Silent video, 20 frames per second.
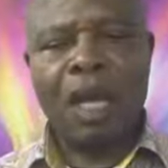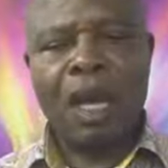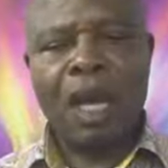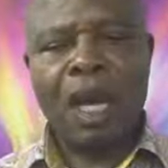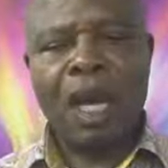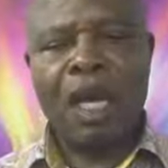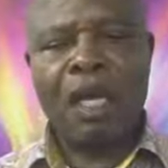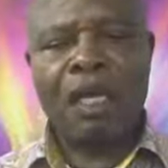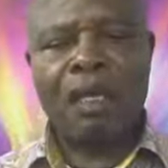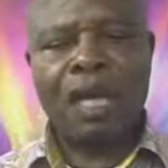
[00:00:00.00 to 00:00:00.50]

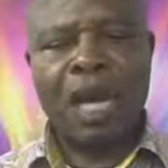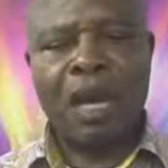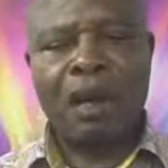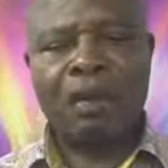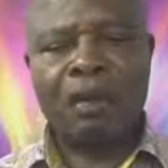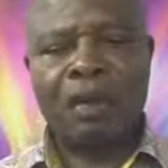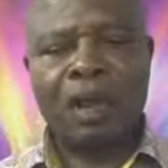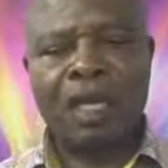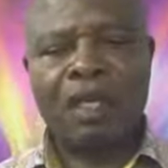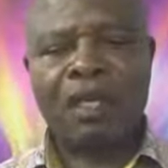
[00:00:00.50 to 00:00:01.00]
And that
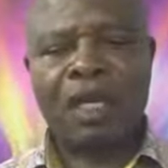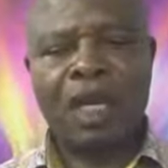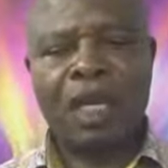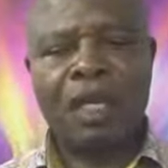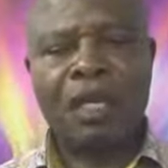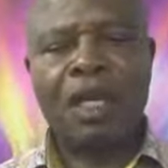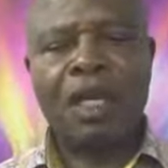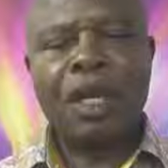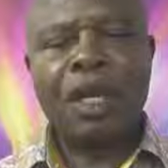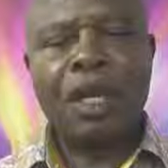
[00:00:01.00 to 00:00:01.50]

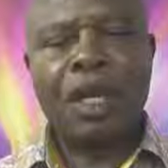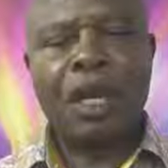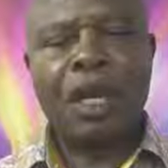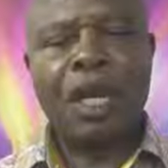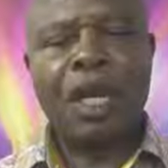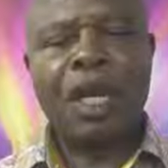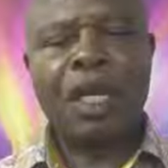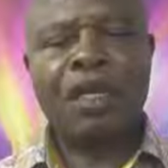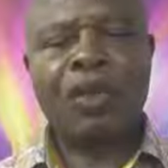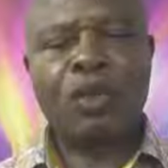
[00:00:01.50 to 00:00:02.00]
reason
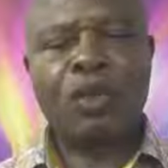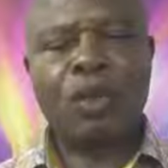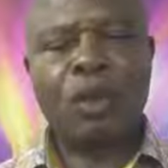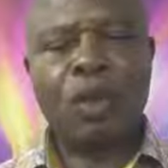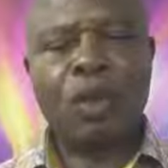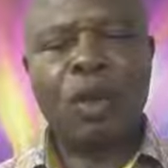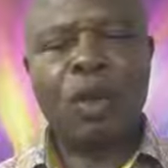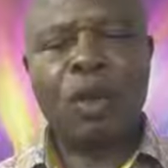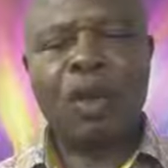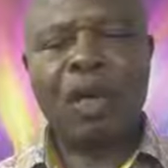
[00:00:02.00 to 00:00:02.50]
is to
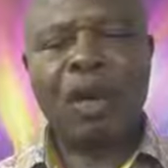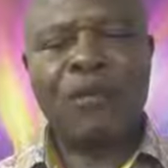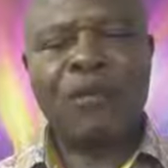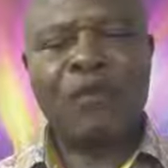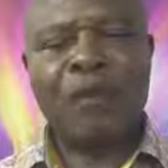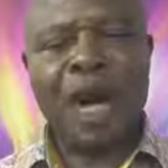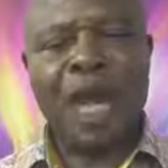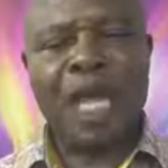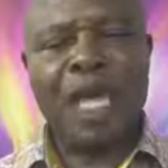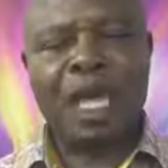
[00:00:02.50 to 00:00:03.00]

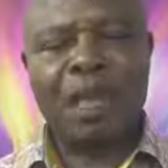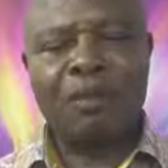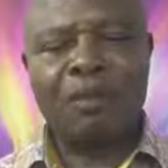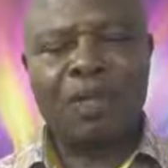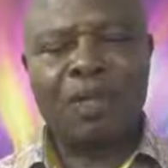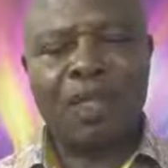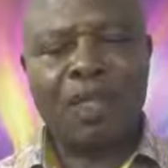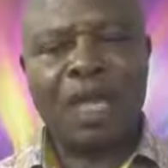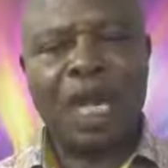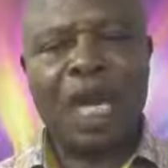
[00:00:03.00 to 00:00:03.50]
glorify
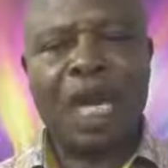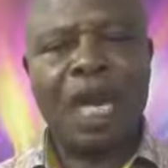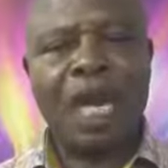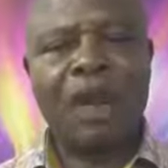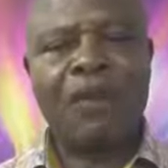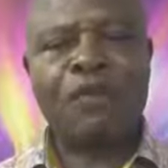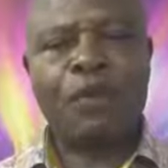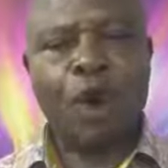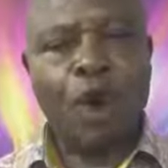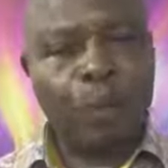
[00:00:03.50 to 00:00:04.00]

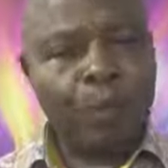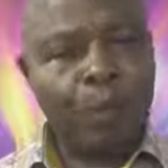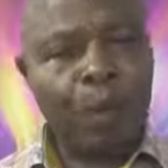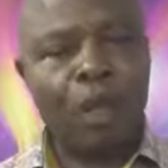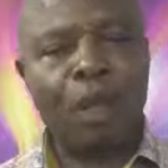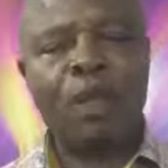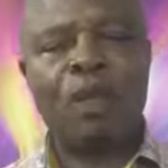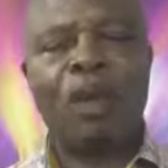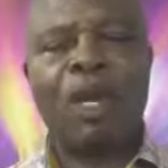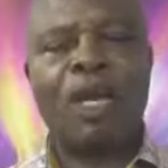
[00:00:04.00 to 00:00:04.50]
himself
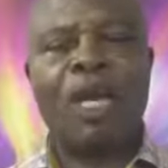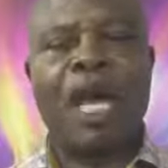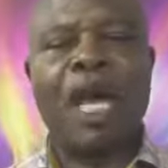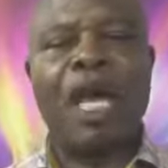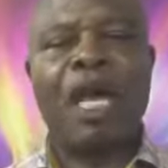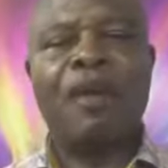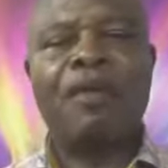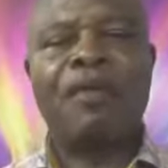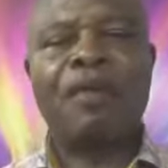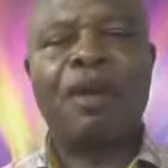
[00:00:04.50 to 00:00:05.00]
upon your
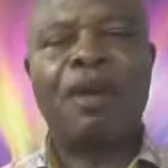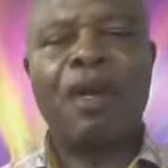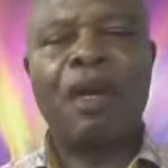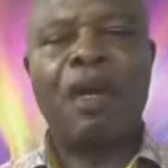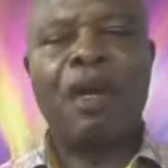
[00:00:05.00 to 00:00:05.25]
life.